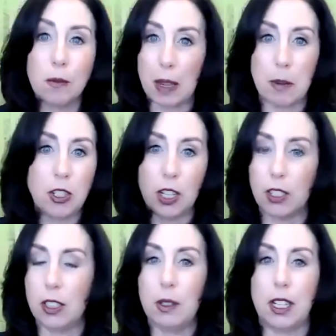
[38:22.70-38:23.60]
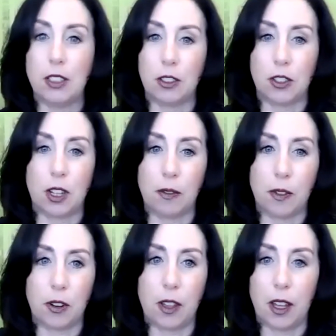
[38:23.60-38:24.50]
Maybe she could do an internship
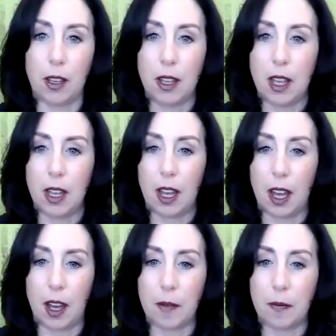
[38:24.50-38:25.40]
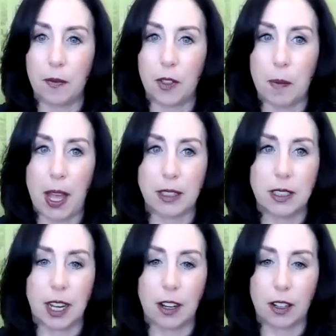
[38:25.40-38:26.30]
for the um, for the Penn
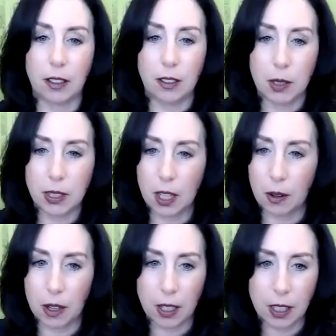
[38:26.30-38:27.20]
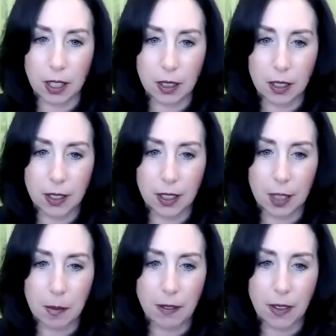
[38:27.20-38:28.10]
Stater. What's going on here? I feel
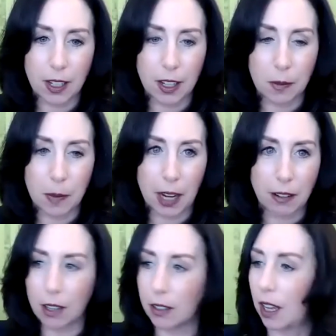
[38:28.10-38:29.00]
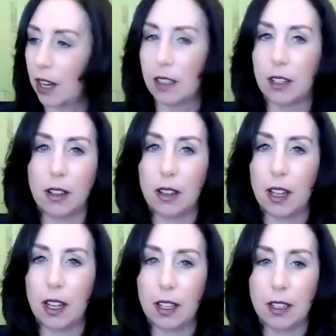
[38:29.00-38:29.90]
like my video background got a little
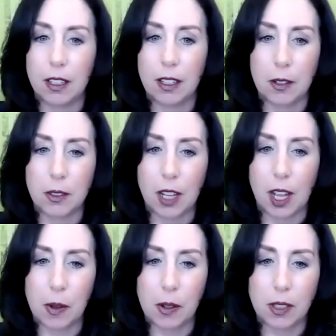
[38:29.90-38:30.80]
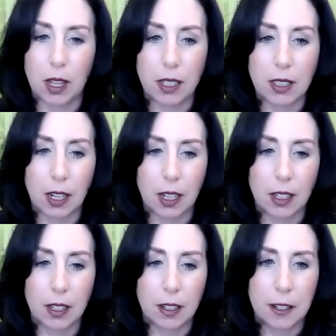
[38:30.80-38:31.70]
uh, hosed up. Hold on a second.